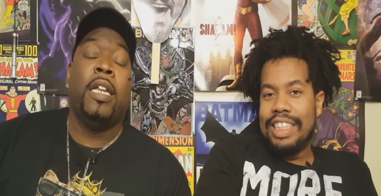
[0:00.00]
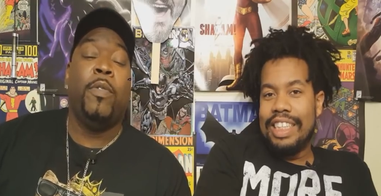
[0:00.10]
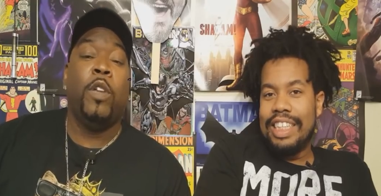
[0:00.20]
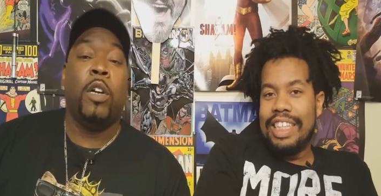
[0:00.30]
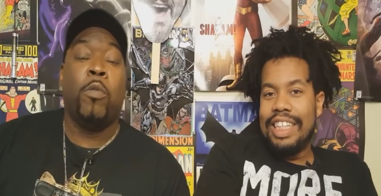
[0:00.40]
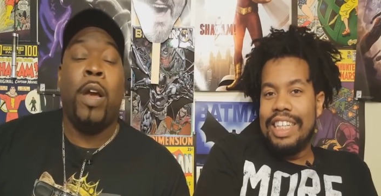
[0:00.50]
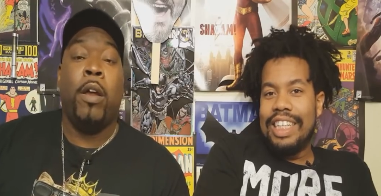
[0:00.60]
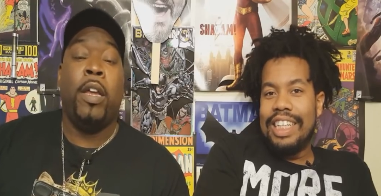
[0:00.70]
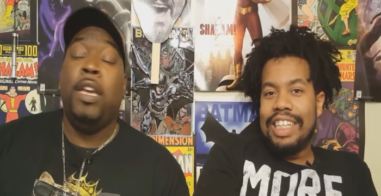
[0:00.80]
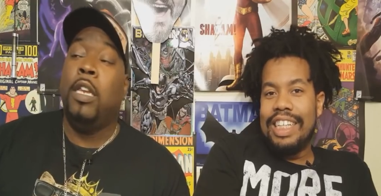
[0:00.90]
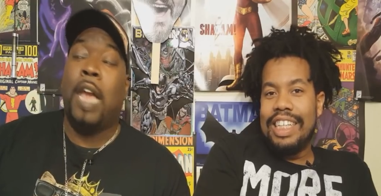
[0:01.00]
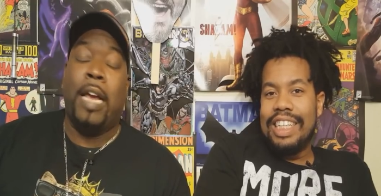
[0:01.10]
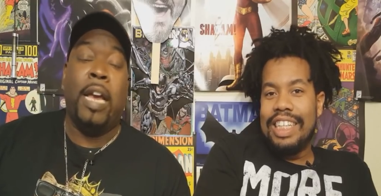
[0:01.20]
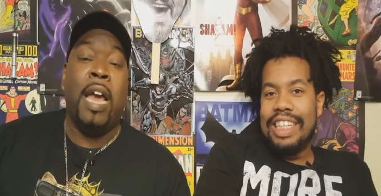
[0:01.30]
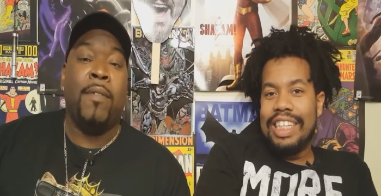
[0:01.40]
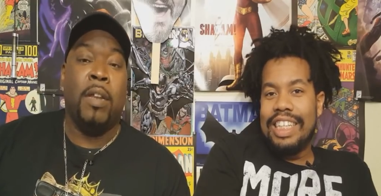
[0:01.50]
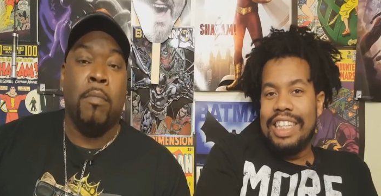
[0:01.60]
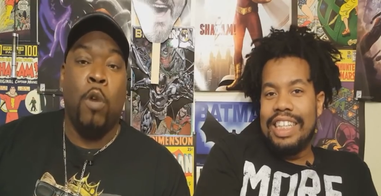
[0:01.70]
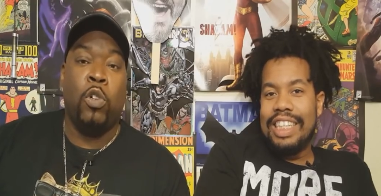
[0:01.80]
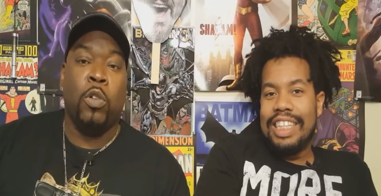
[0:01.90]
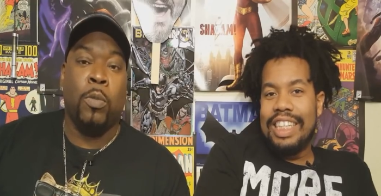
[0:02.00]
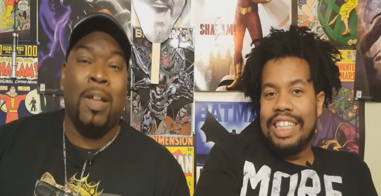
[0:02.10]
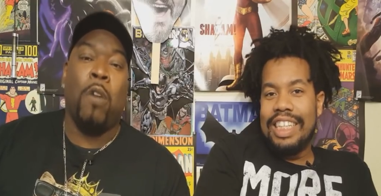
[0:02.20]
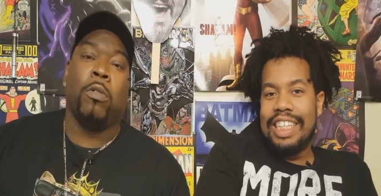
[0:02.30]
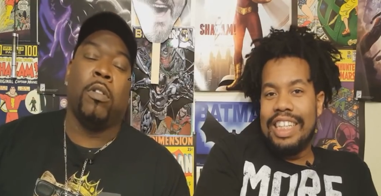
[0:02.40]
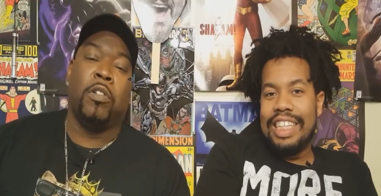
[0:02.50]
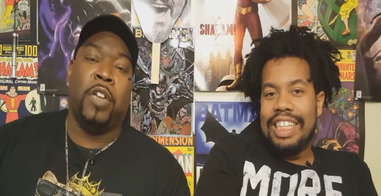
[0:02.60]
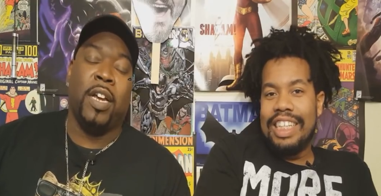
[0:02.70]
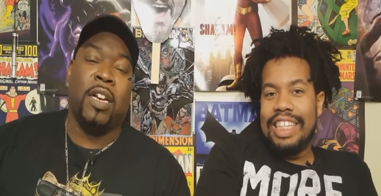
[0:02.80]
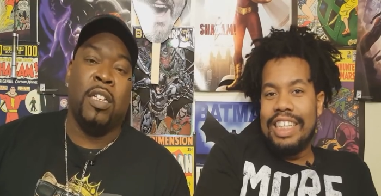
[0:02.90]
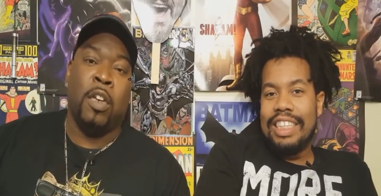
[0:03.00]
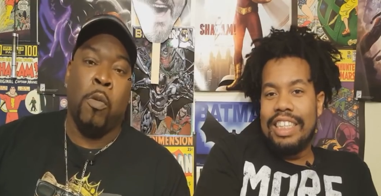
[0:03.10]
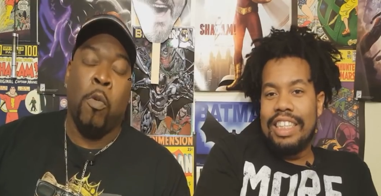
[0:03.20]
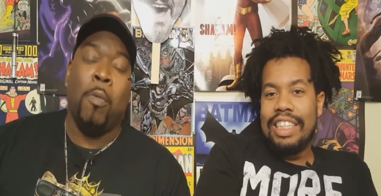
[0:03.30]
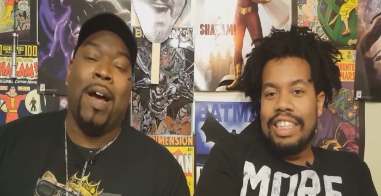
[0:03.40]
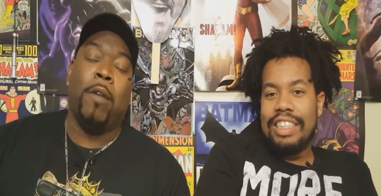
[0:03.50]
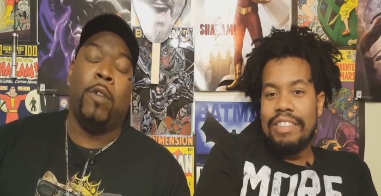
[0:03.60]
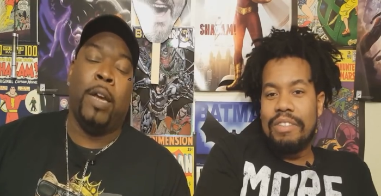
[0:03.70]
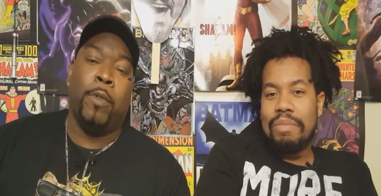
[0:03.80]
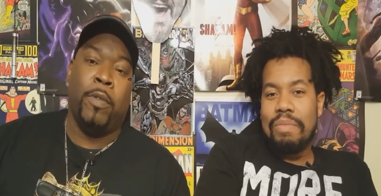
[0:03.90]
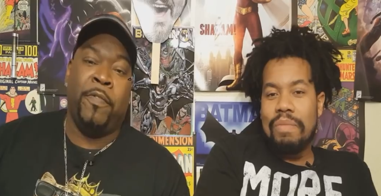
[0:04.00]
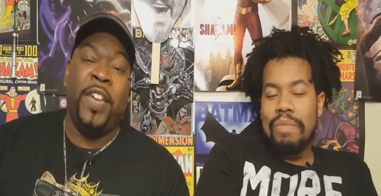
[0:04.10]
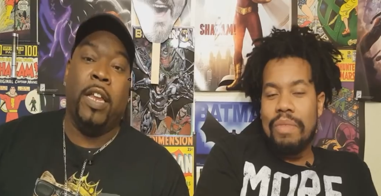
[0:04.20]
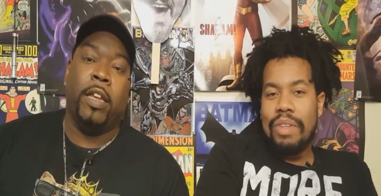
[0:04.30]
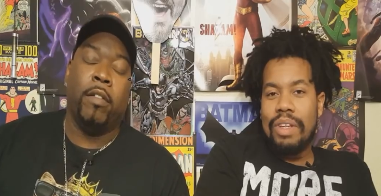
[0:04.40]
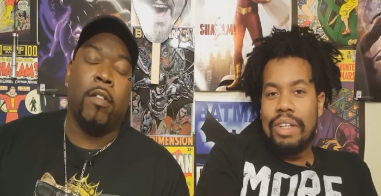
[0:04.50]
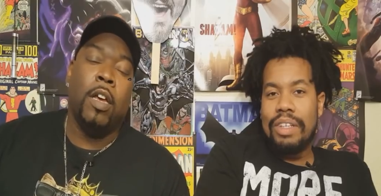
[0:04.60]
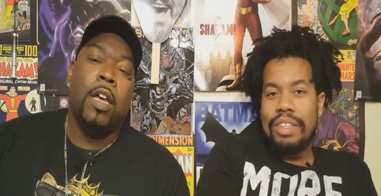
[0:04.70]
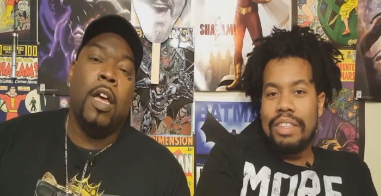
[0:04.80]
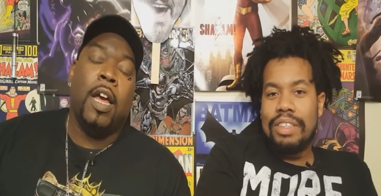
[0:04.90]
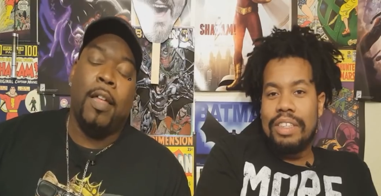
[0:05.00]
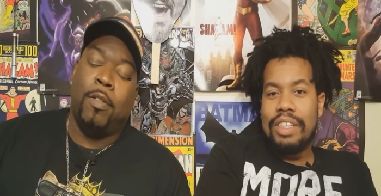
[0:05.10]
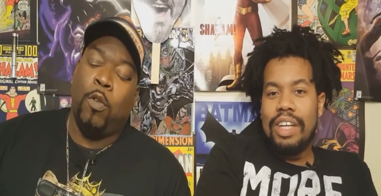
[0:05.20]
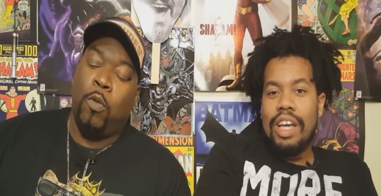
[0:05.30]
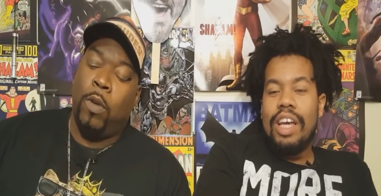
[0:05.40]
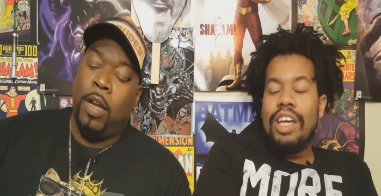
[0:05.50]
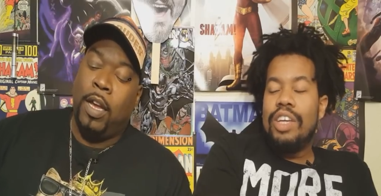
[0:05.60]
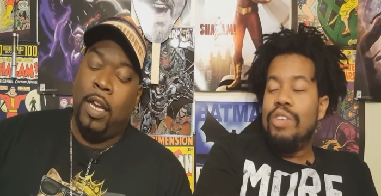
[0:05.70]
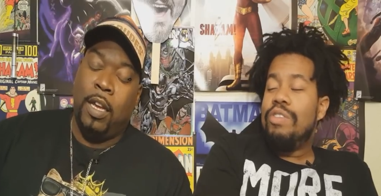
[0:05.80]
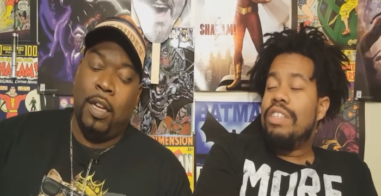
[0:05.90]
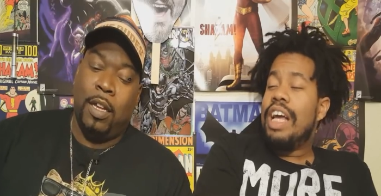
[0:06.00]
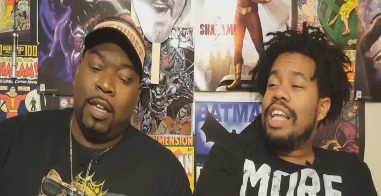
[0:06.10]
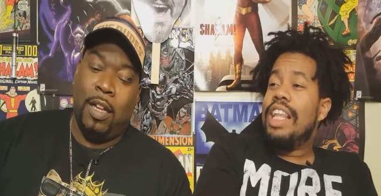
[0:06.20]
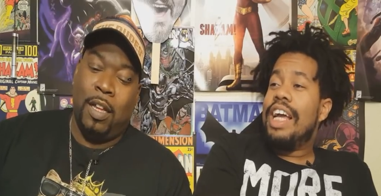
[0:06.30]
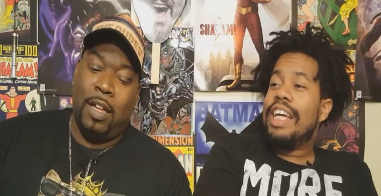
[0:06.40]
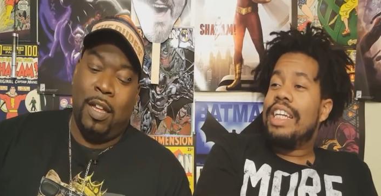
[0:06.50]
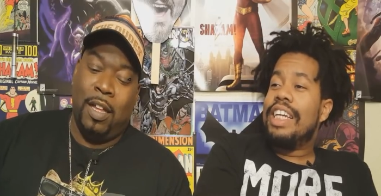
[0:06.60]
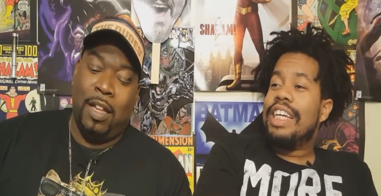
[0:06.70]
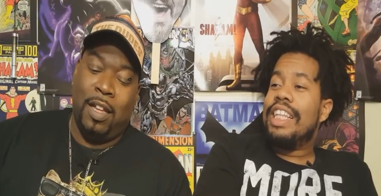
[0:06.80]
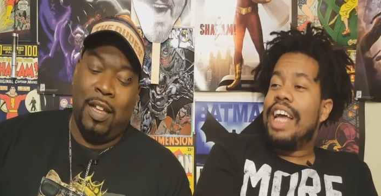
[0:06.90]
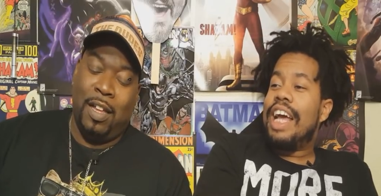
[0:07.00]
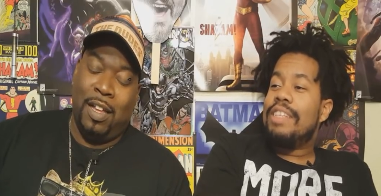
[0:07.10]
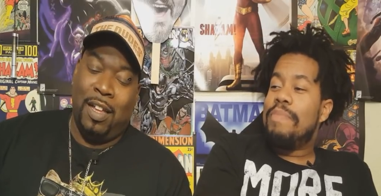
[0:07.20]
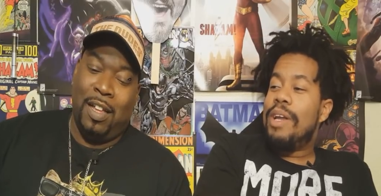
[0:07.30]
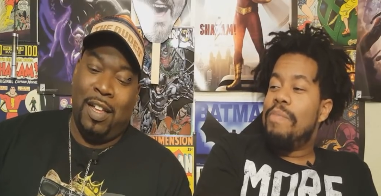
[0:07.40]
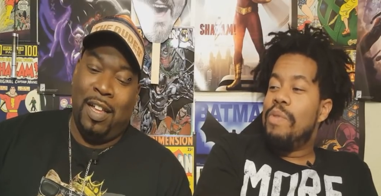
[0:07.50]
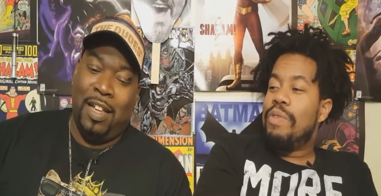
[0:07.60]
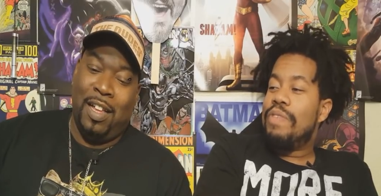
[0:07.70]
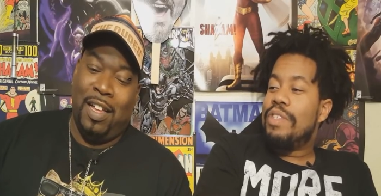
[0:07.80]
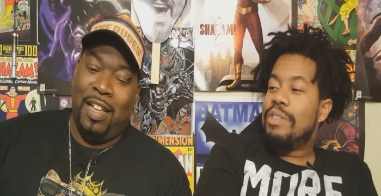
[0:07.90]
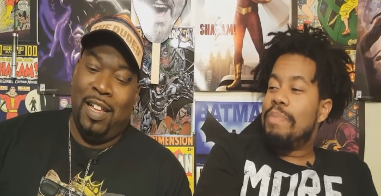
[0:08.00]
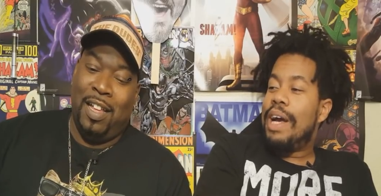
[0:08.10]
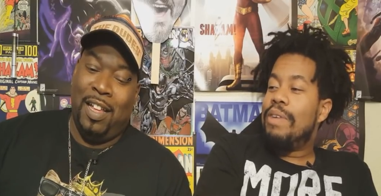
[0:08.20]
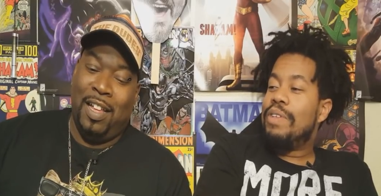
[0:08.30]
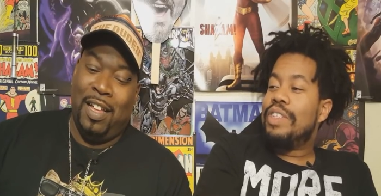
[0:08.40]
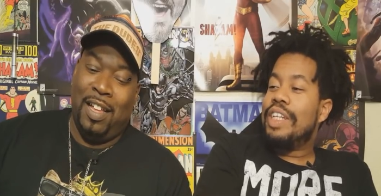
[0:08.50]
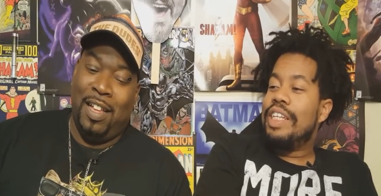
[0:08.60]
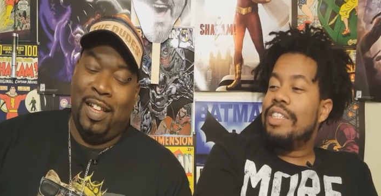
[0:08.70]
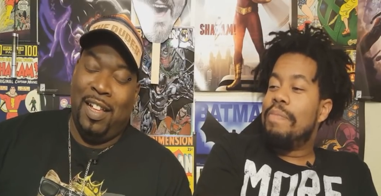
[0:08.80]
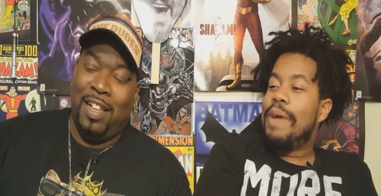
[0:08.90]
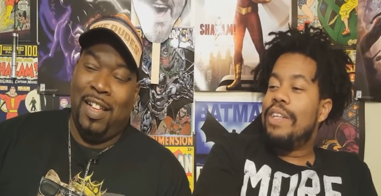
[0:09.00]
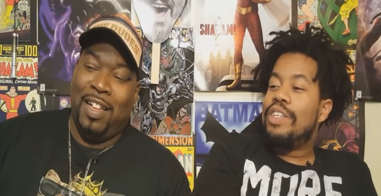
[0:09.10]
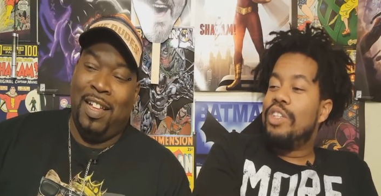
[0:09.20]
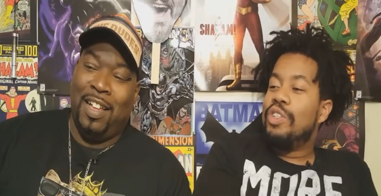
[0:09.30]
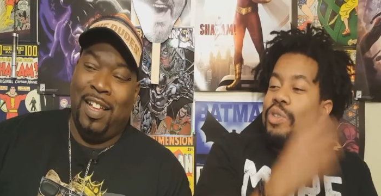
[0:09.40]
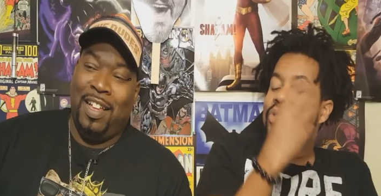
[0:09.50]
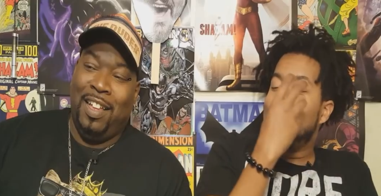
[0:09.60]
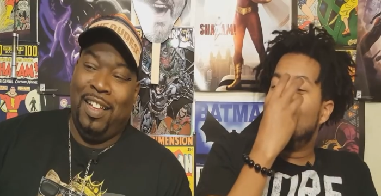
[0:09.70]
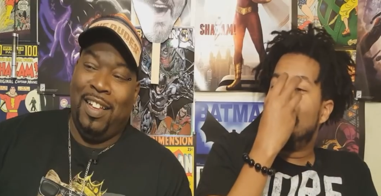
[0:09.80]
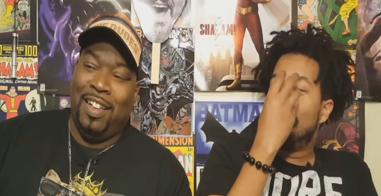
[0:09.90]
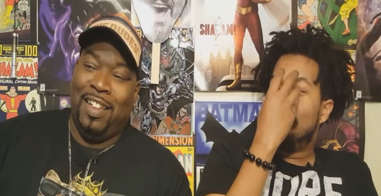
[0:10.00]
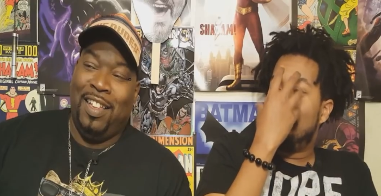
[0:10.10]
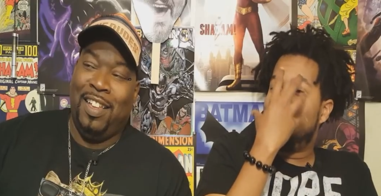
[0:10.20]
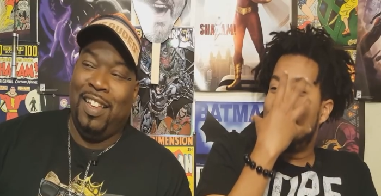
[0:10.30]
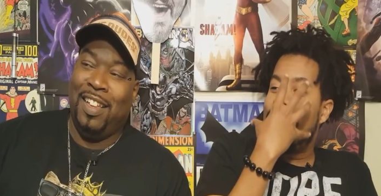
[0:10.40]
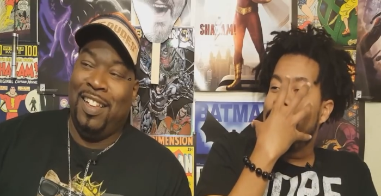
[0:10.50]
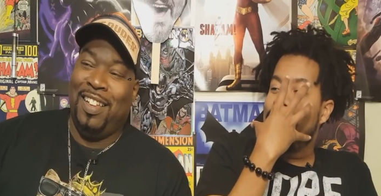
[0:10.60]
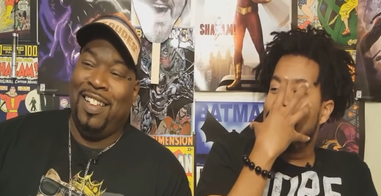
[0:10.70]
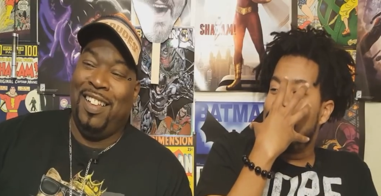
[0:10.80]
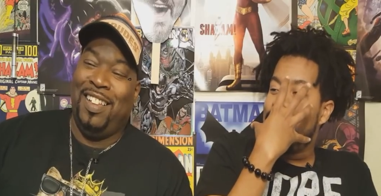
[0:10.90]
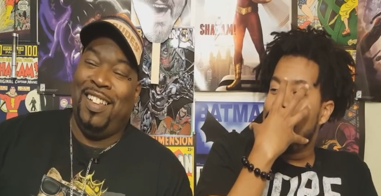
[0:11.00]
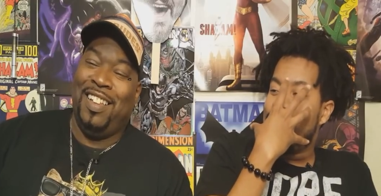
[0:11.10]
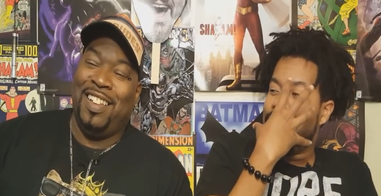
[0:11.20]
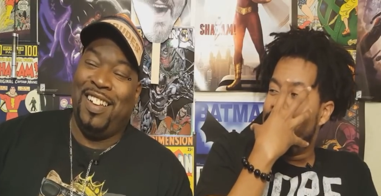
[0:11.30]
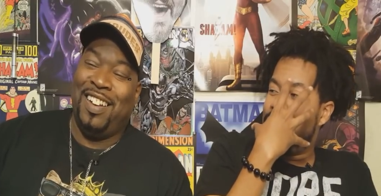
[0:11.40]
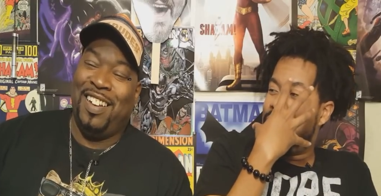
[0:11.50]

Speaker 1: Cliff looking around, he like having emotional thoughts and shit because he a robot there with feelings. And so he, you
Speaker 2: sound like a nigga that has metamorphosis powers and he's about to lose shape or form of whatever